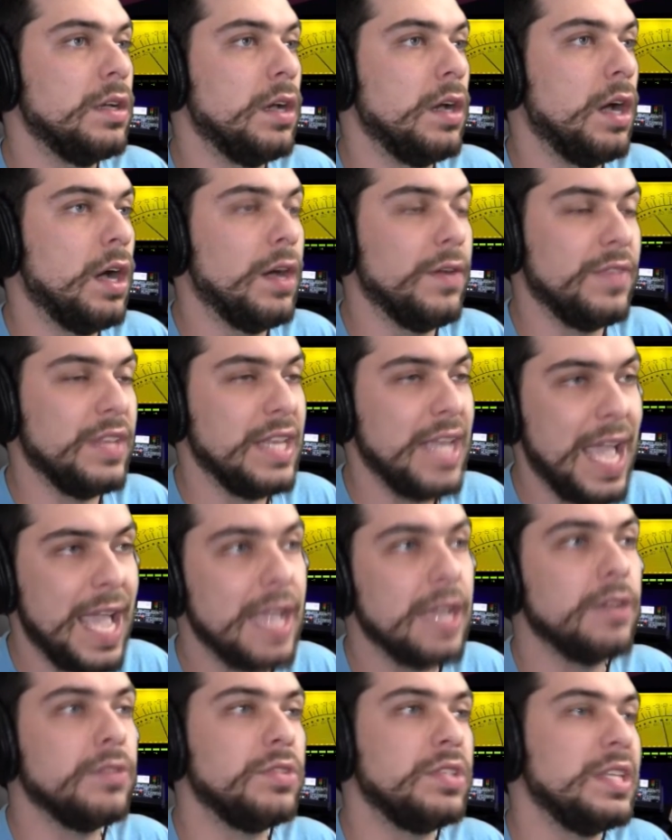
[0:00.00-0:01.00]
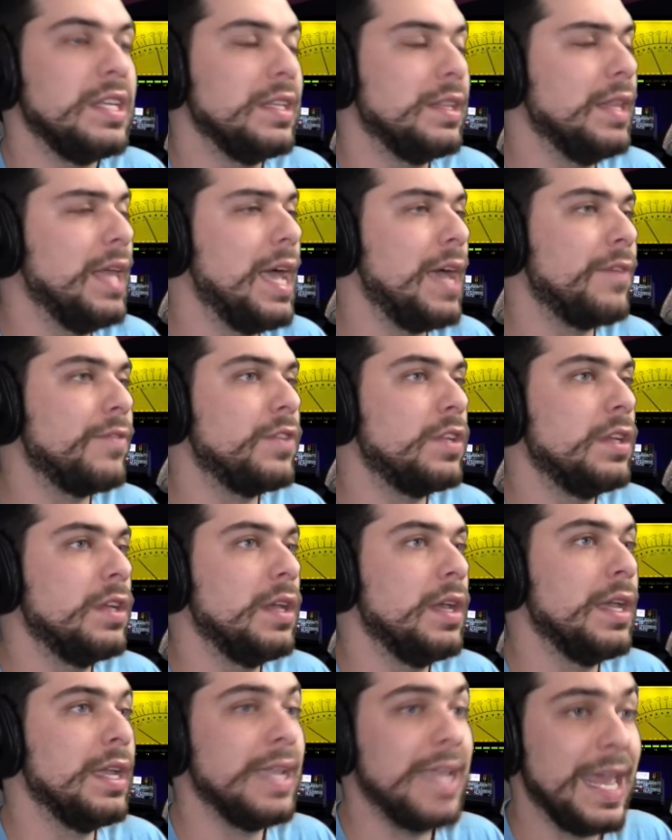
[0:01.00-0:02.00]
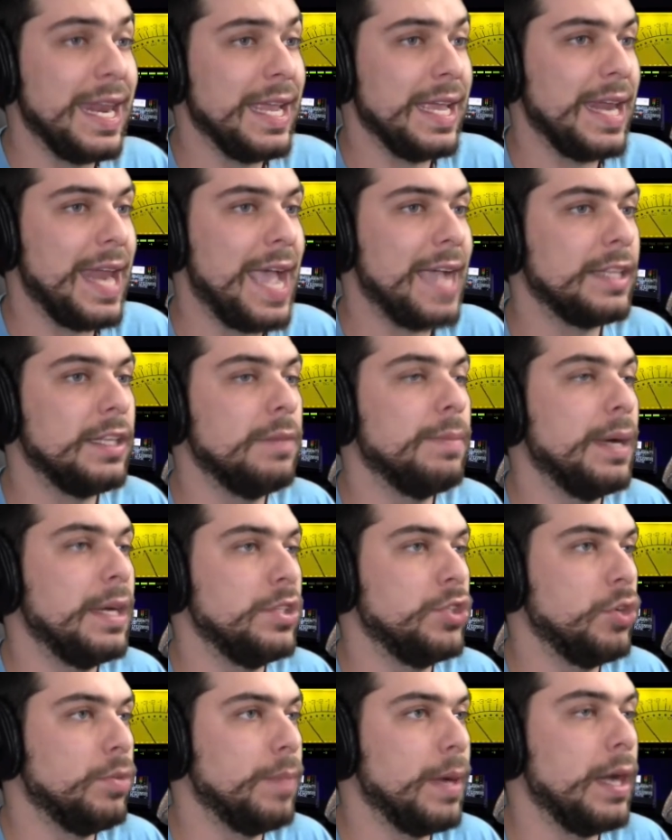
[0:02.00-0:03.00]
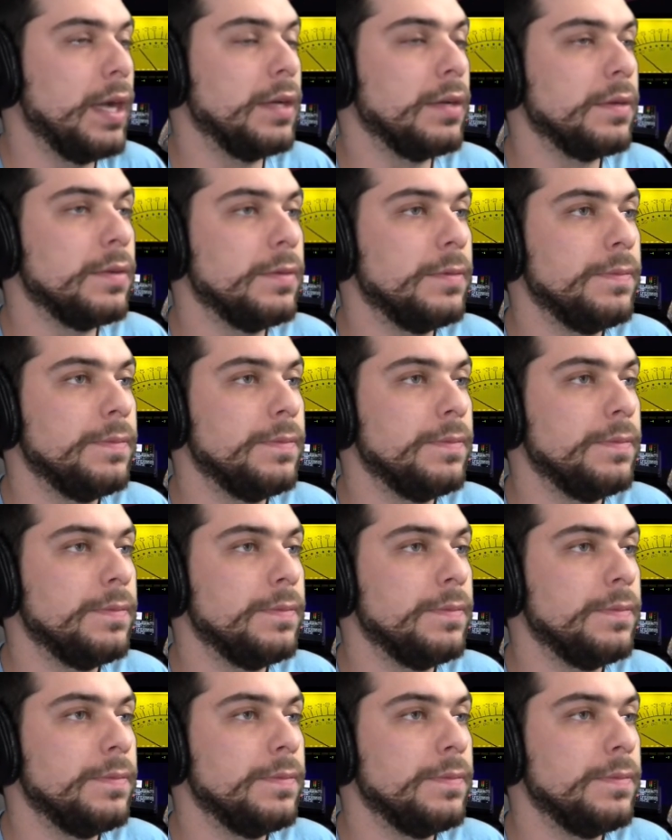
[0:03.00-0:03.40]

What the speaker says: of the AOC left getting enacted by Joe Biden.